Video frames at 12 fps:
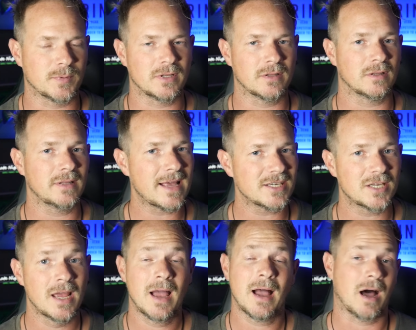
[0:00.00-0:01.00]
But
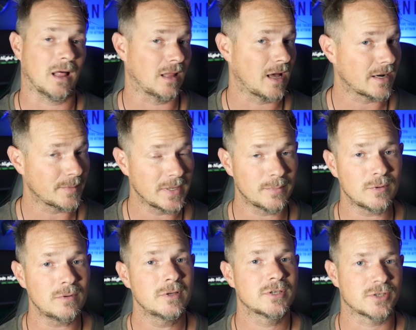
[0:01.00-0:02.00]
nonetheless, a lot of
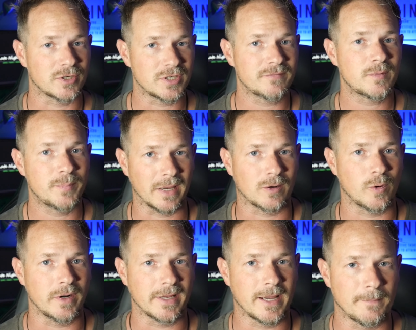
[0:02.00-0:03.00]
people searching for
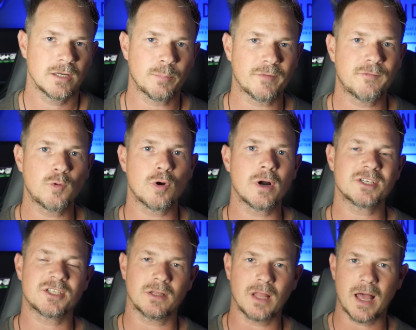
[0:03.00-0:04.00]
Bitcoin again. Number four,
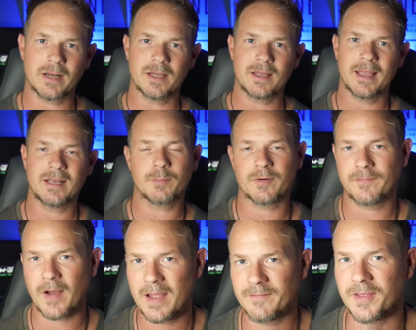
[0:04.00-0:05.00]
Solana, and number
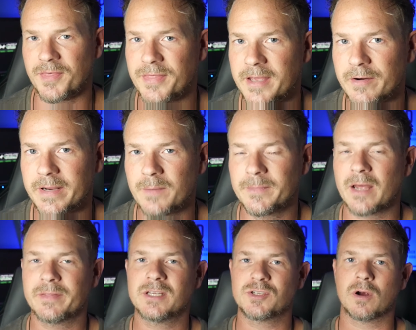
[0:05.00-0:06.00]
five, Ethereum.
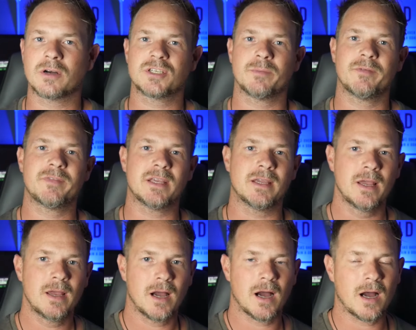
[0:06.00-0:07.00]
Now, these are some of the
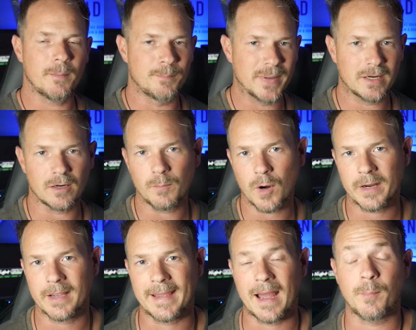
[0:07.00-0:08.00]
bigger
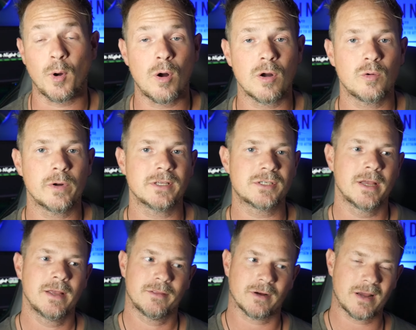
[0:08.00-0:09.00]
market cap altcoins.
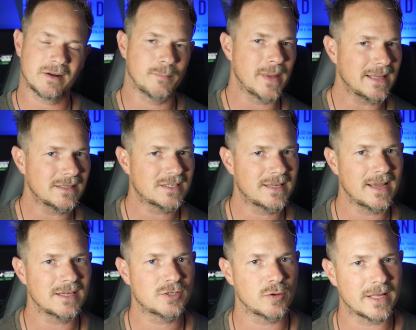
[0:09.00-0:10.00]
They're kind of
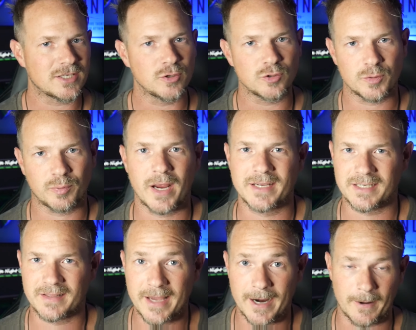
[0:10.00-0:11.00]
mainstays, so that's no
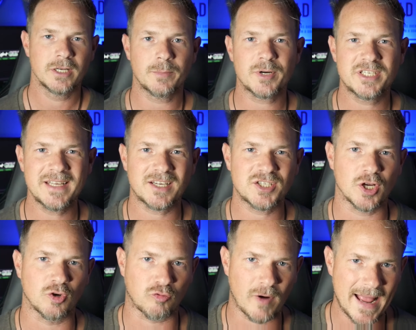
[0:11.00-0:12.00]
surprising there. Number six,
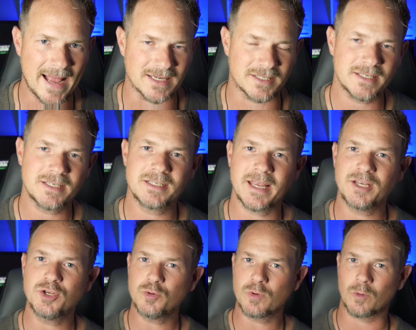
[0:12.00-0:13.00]
Grass. This is a
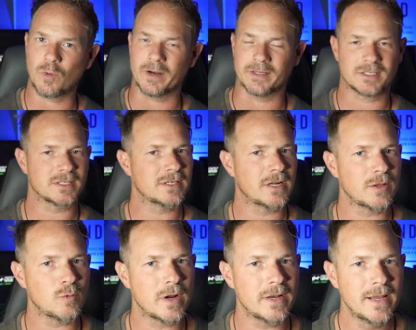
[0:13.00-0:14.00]
newer one. This is
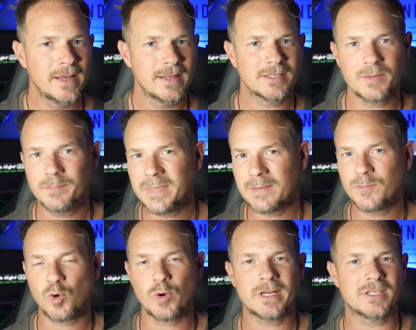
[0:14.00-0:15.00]
another one. It's a meme
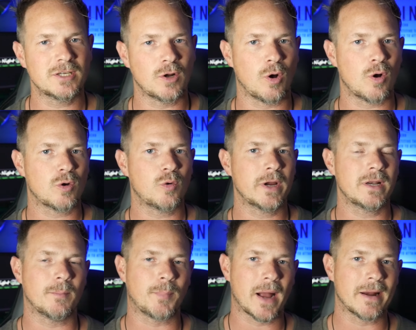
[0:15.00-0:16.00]
coin. It's an
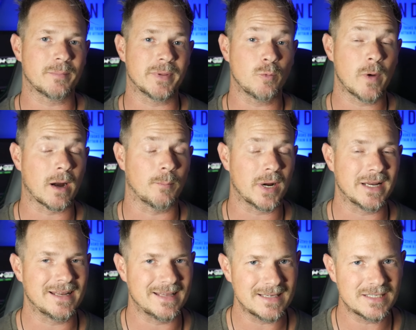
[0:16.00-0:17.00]
altcoin. Buyer beware, but
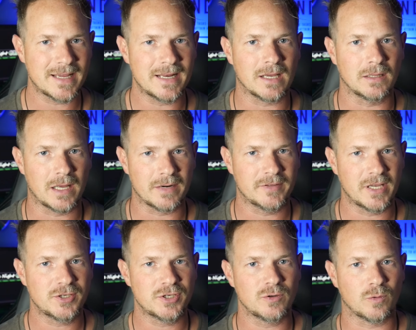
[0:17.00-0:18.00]
it is getting a lot of
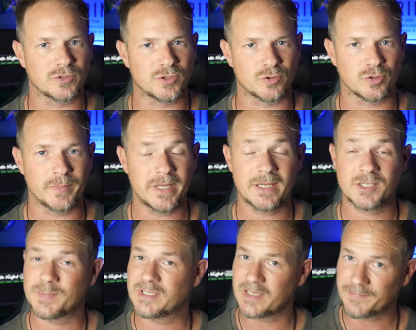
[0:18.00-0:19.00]
attention on social media,
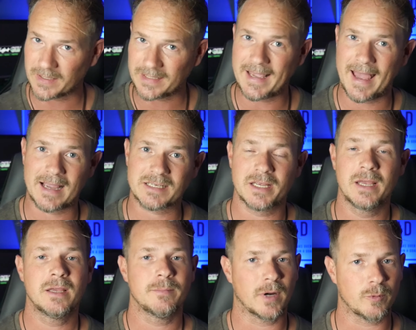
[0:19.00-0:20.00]
specifically X.
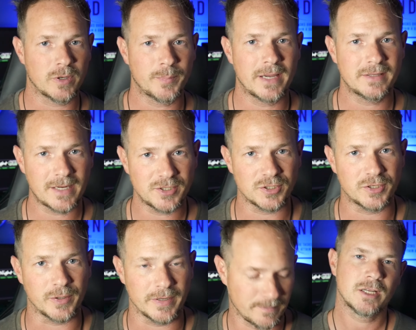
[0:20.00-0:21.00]
You might want to pay attention
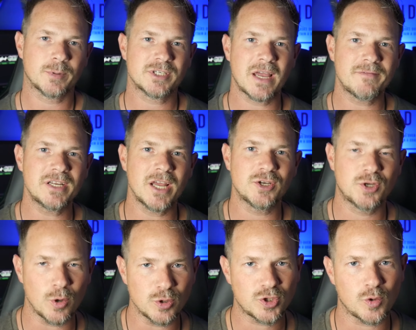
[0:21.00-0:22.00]
to it. Number seven,
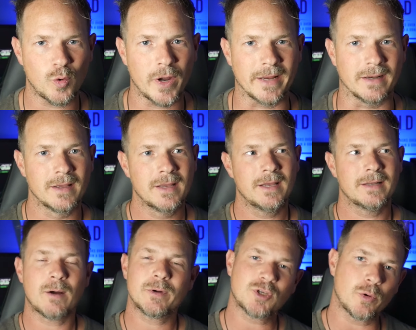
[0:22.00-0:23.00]
Dogecoin.
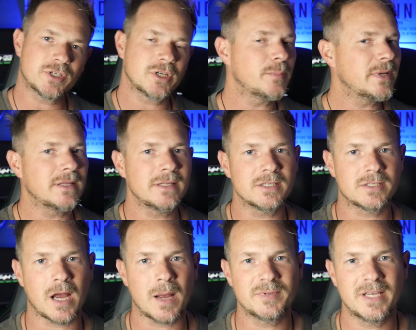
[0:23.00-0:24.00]
Now, it's always going to be in these
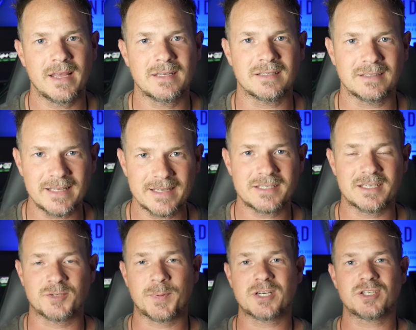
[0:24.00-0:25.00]
top 10 lists,
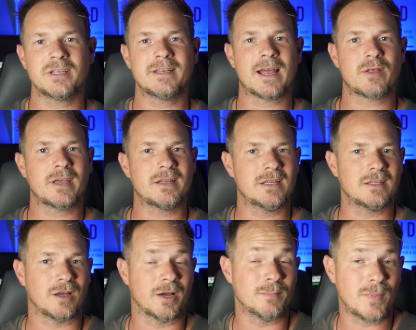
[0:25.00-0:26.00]
especially now that
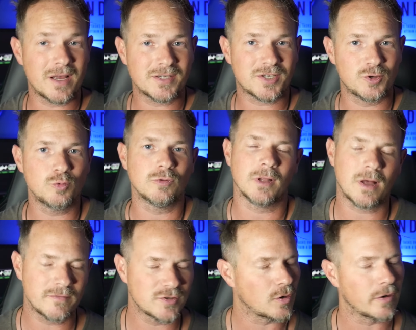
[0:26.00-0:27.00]
Elon Musk, who
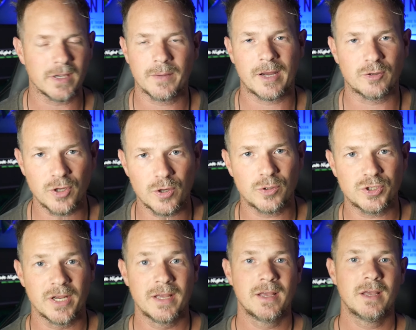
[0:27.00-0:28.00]
loves talking about
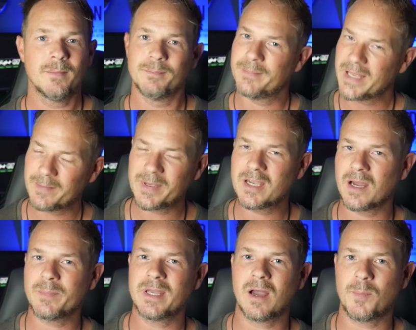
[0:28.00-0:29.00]
Doge, may be
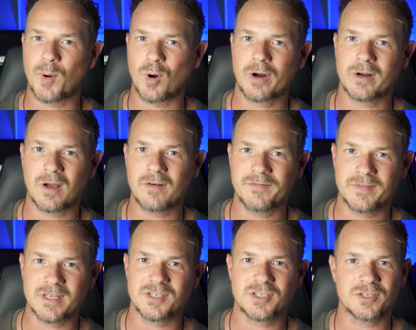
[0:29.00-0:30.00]
coming a part of
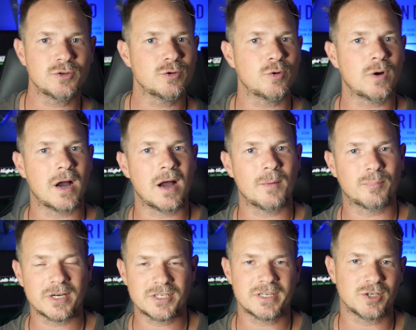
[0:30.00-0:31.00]
this new
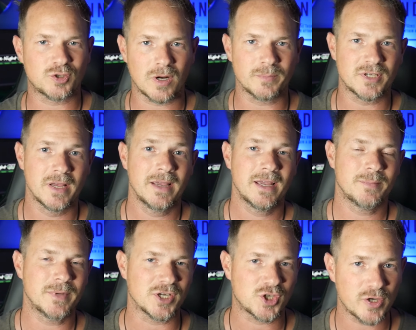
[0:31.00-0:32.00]
President Trump's
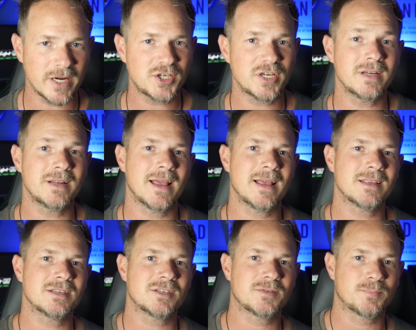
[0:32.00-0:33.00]
administration
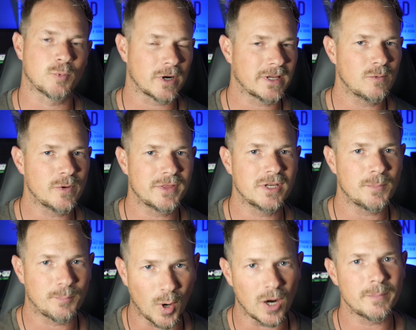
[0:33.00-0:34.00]
as working with the
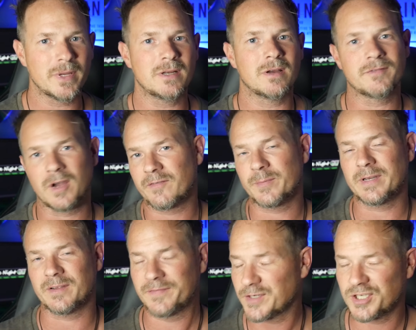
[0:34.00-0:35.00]
Department of
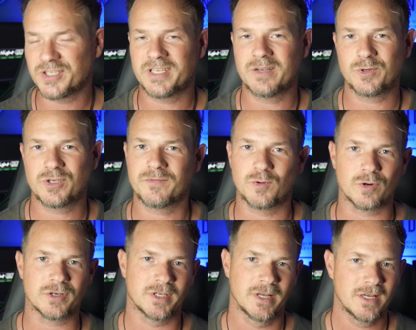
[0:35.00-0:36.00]
Government Efficiency, which of
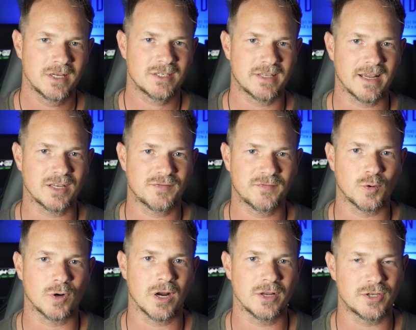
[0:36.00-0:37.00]
course stands
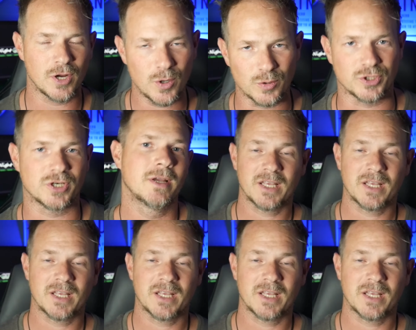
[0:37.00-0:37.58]
for Doge.